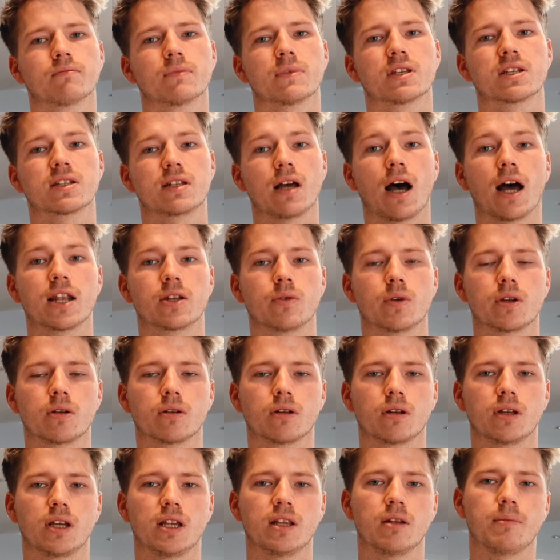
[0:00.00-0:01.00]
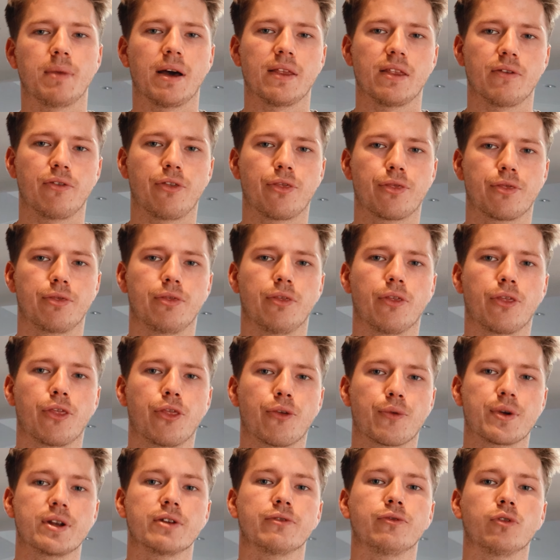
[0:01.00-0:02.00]
Start doing in about the
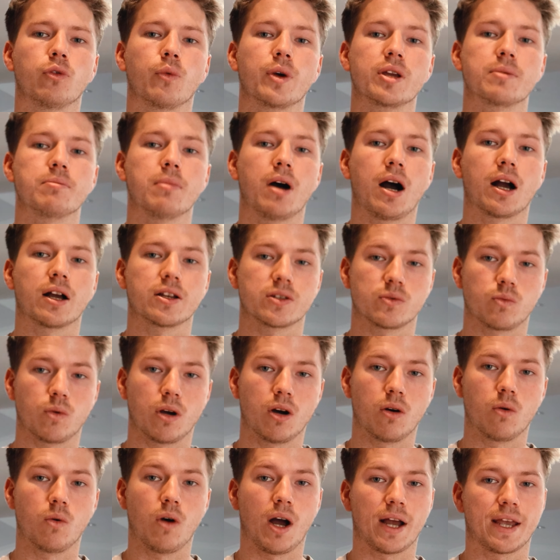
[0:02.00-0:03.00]
3 to 4 week mark as well.